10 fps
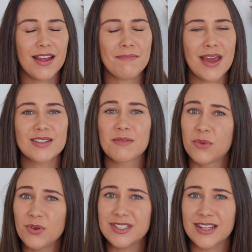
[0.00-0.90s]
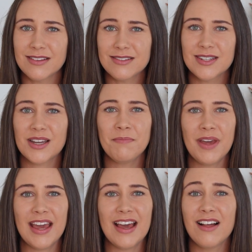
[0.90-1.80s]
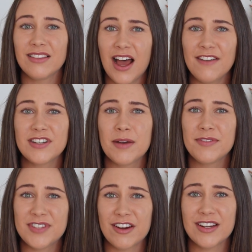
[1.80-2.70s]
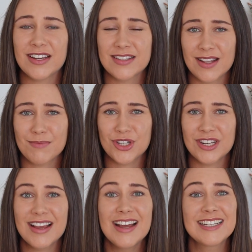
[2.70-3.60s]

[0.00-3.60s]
it makes more sense to compare a lifetime of dairy consumption